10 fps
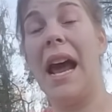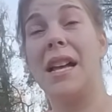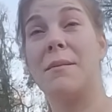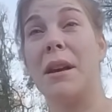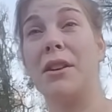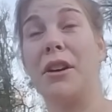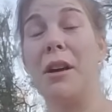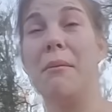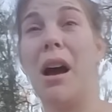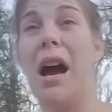And I asked
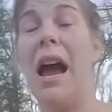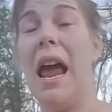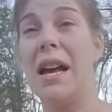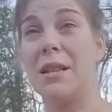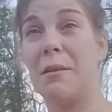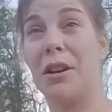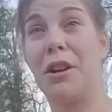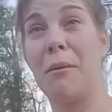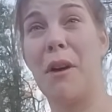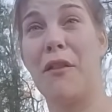my
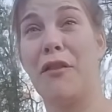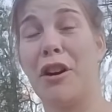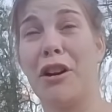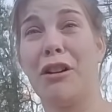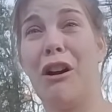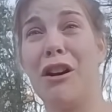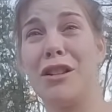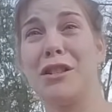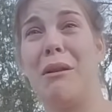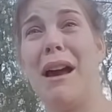grandma for her car
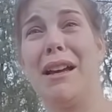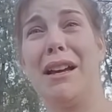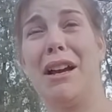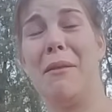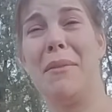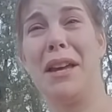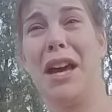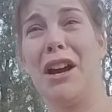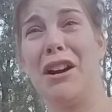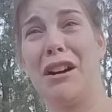I could come and
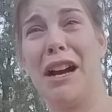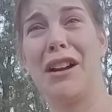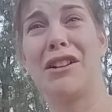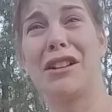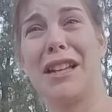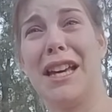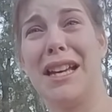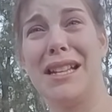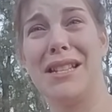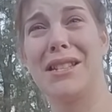get her and her
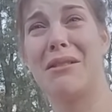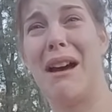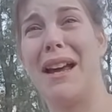kids.